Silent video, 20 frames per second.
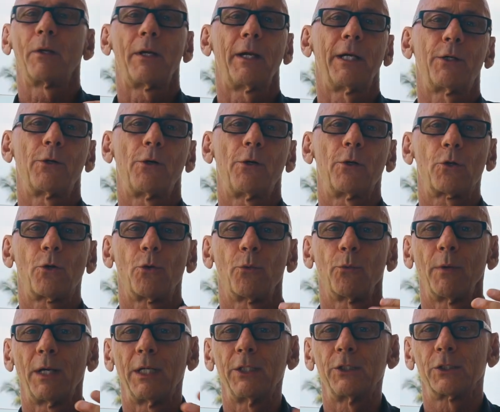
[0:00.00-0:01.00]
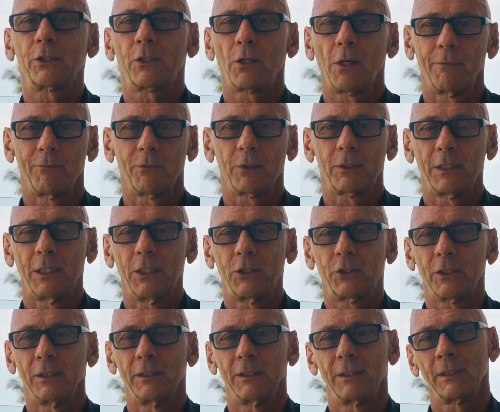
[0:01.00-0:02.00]
I call courageous
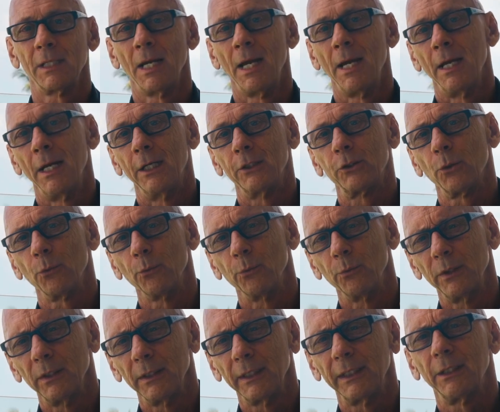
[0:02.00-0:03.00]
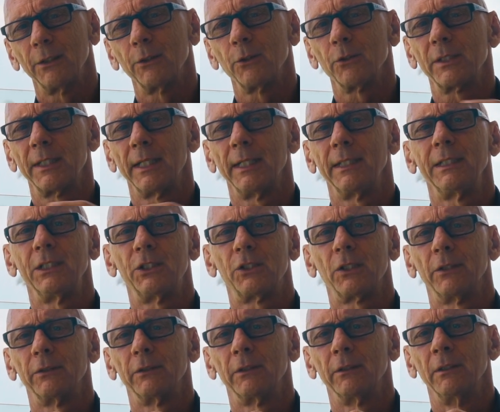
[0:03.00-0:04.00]
conversations to really understand each
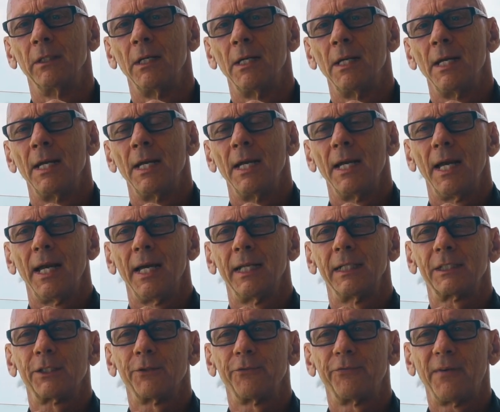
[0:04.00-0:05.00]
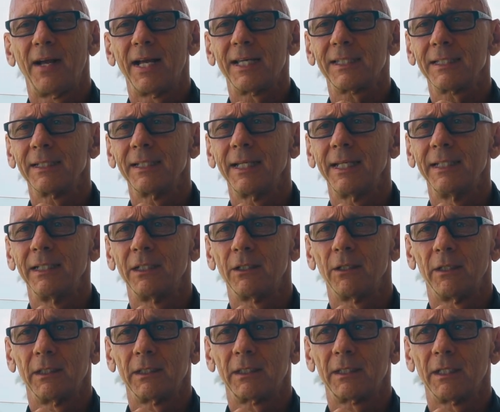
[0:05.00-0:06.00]
other. And it's a fascinating
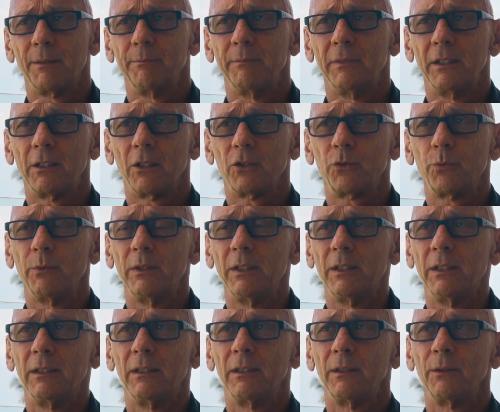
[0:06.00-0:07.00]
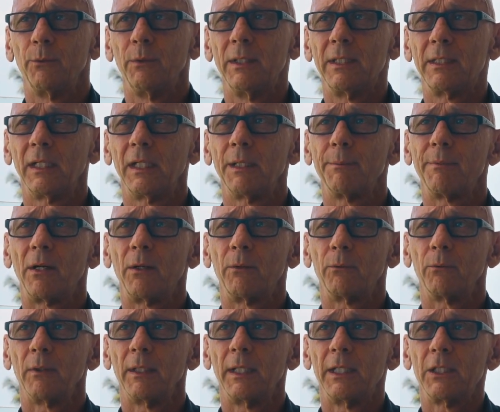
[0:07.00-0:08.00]
concept because we think about
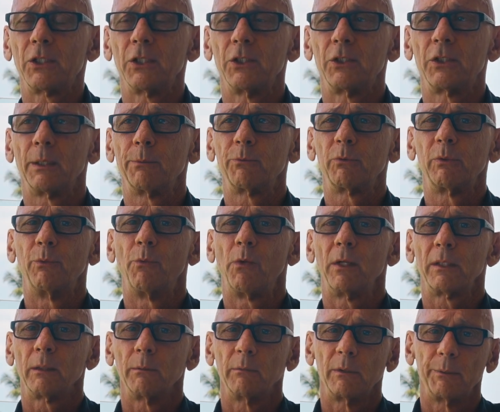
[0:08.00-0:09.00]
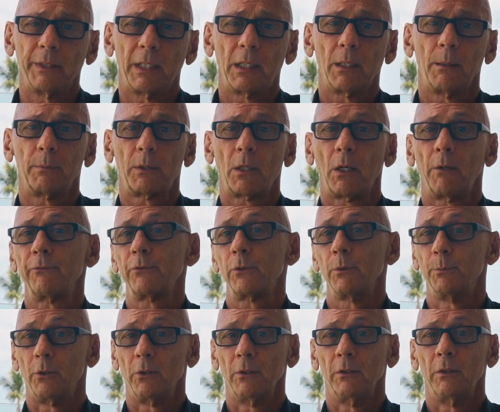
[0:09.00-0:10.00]
relationships, we want them to become
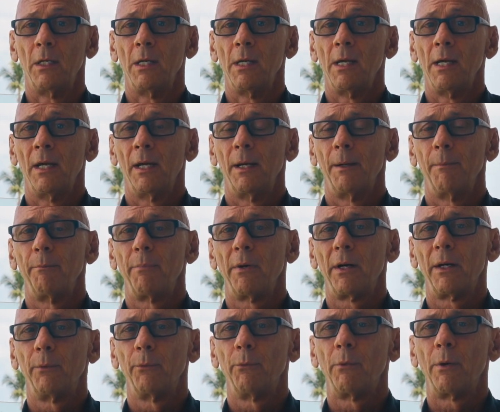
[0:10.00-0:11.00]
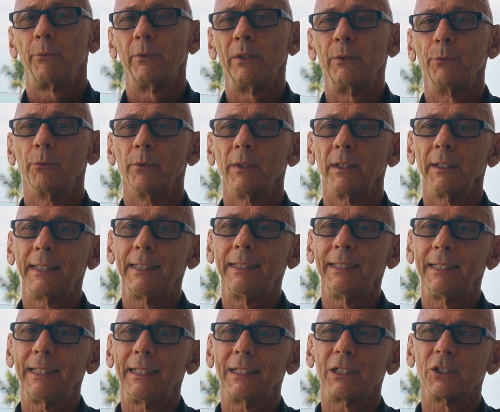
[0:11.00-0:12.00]
comfortable. But what we really
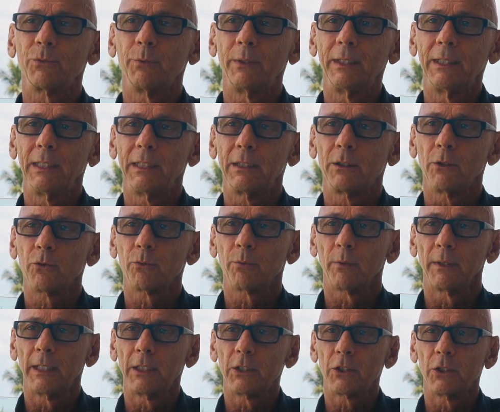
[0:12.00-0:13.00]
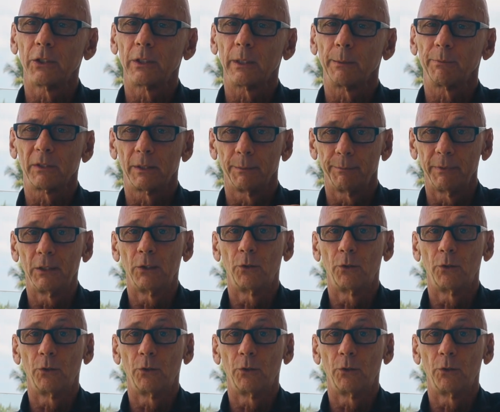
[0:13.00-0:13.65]
need is we need those relationships to be